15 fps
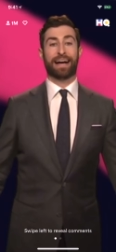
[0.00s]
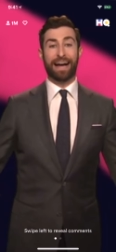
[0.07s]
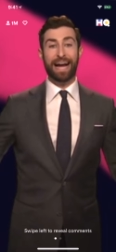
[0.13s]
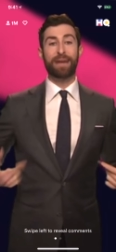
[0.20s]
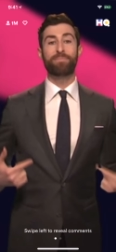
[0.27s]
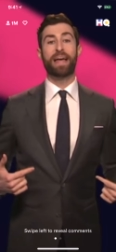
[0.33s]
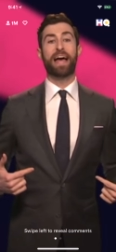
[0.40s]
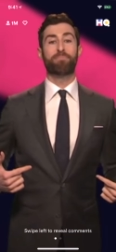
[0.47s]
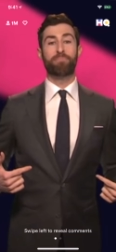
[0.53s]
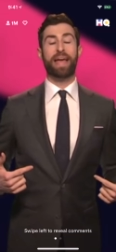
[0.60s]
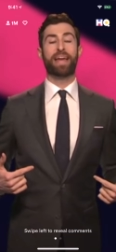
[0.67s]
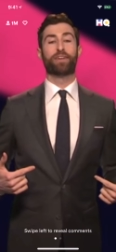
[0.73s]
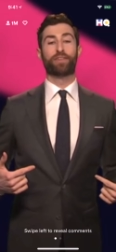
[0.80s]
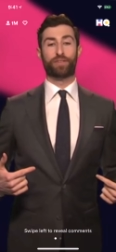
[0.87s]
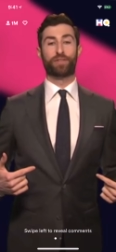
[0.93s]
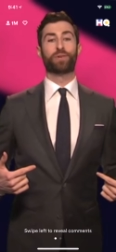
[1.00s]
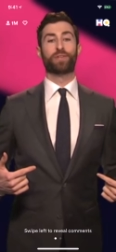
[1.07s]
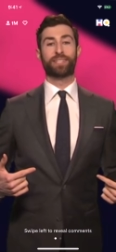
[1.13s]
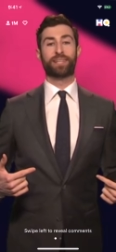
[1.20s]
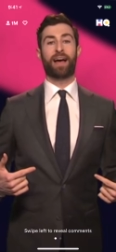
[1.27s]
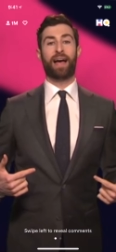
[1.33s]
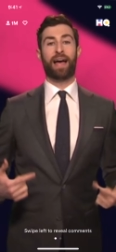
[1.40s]
I'm that man in a suit
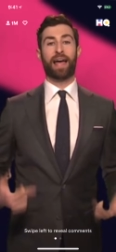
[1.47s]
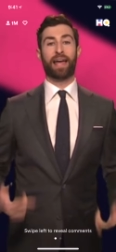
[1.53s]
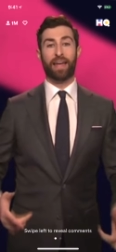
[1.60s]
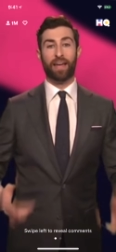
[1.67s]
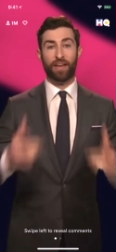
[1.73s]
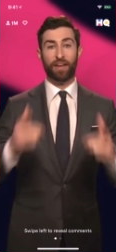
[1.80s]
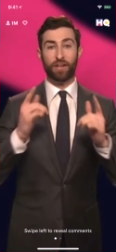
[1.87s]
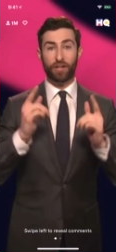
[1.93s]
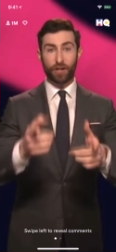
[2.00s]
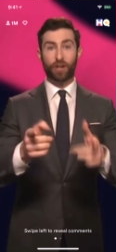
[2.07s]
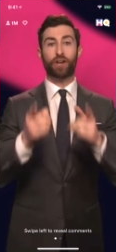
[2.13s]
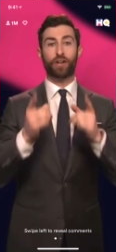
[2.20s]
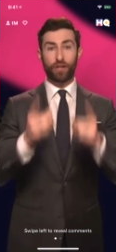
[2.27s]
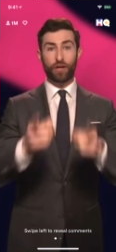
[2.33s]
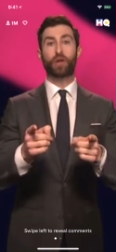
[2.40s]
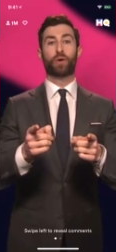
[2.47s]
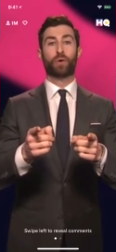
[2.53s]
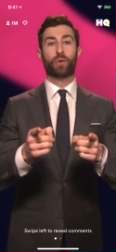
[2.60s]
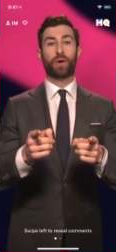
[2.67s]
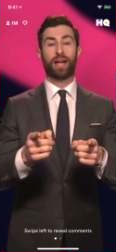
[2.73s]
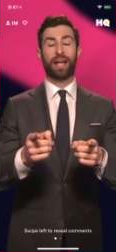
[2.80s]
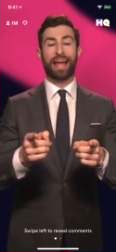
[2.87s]
and tie, you're
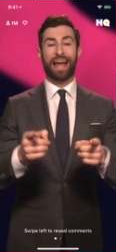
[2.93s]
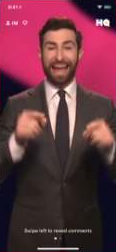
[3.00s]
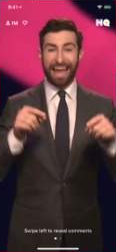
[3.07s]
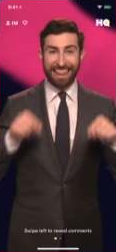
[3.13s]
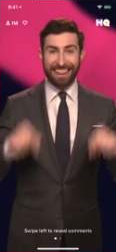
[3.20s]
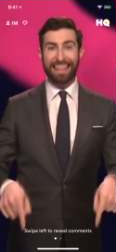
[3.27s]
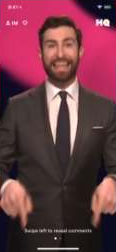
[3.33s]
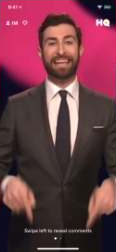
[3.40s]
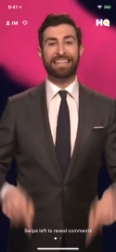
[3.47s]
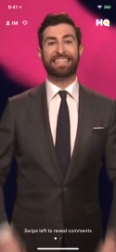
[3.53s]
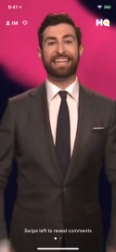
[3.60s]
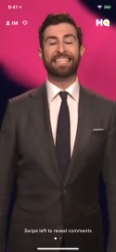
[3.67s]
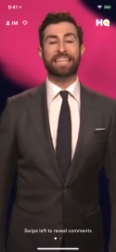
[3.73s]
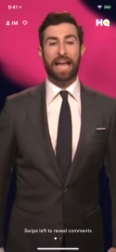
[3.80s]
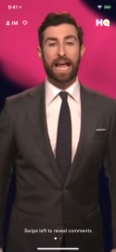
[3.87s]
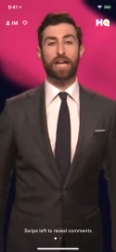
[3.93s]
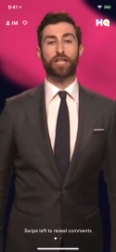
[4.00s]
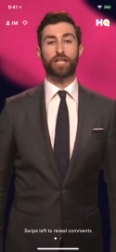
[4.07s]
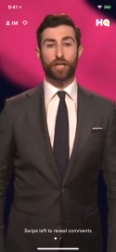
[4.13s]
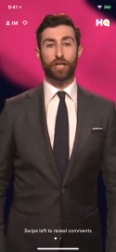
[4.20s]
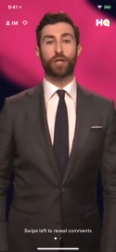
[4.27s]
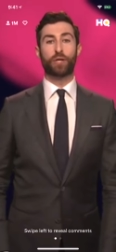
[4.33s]
you, and this is
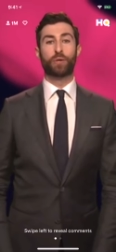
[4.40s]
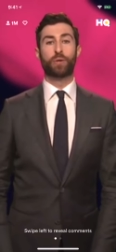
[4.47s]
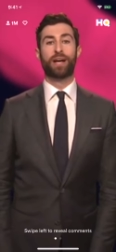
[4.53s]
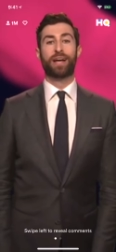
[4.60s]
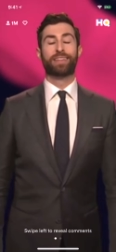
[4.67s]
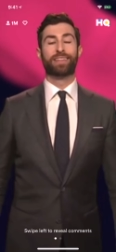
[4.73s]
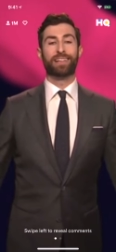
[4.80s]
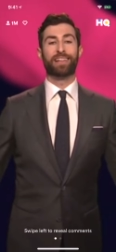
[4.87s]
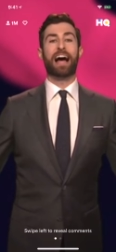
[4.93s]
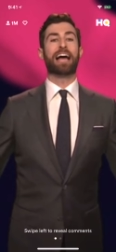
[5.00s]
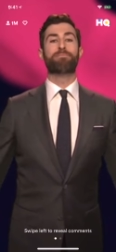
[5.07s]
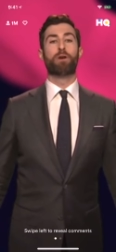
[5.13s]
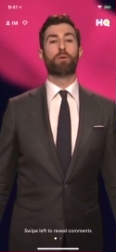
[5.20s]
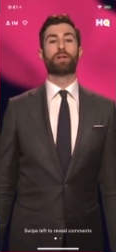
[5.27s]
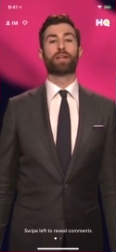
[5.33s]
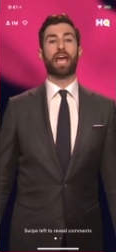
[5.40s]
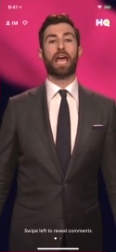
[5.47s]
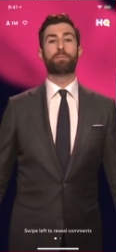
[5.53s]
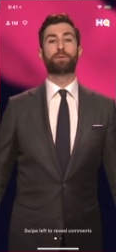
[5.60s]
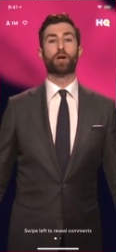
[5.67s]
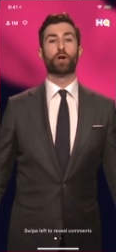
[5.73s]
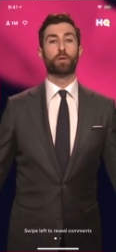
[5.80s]
HQ, the live mobile
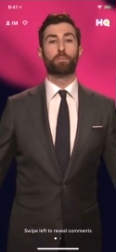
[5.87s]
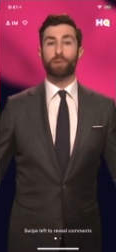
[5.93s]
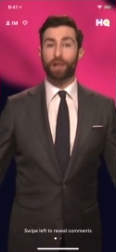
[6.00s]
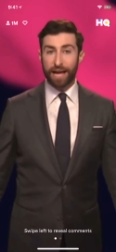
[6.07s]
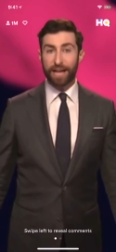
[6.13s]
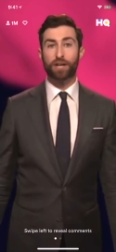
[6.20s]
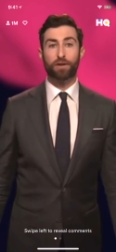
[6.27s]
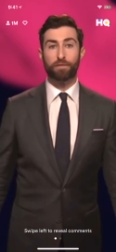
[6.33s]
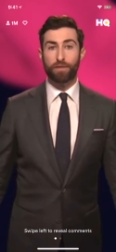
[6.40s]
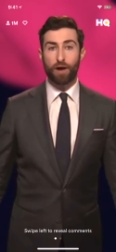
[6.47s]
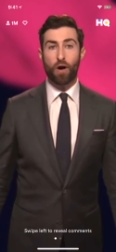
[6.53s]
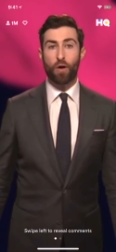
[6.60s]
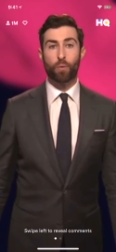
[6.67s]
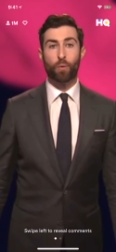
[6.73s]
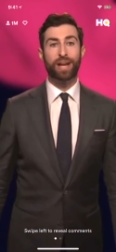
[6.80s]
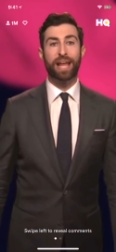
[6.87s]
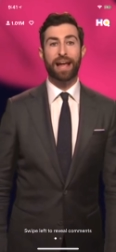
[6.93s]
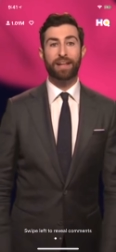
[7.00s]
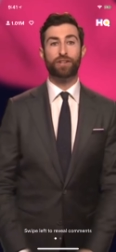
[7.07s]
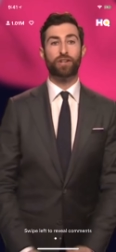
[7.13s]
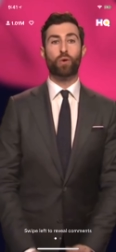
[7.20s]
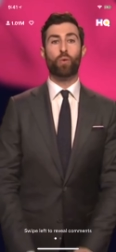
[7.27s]
game show you play on your phone where you
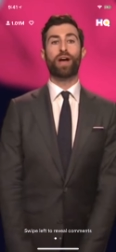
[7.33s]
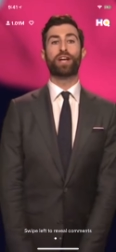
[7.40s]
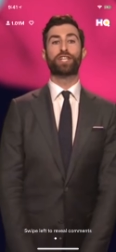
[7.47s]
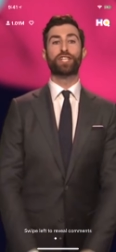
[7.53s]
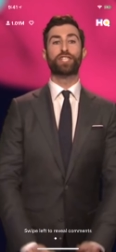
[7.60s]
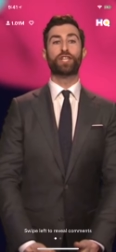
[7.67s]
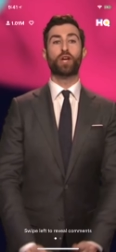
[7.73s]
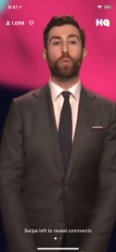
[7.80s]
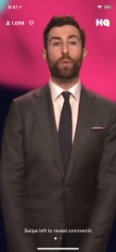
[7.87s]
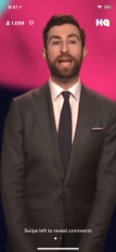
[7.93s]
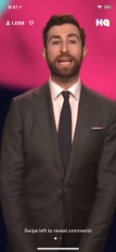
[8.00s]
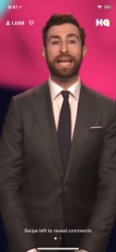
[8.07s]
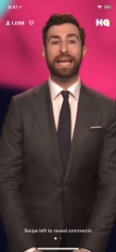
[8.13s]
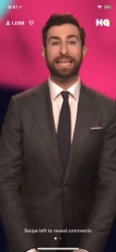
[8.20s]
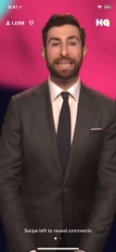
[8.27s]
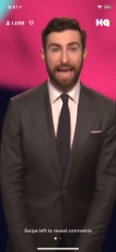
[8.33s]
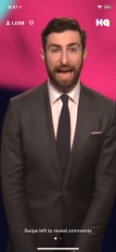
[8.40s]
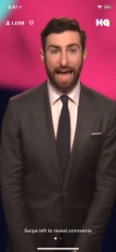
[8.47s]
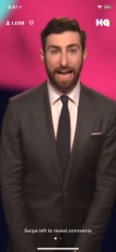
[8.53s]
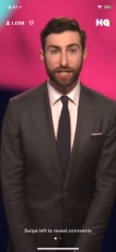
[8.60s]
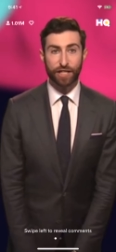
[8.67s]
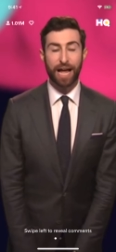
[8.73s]
answer questions to win
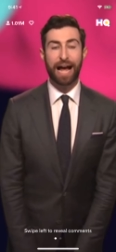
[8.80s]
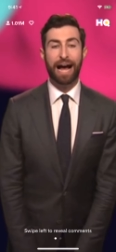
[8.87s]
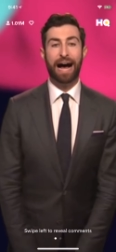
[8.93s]
cash.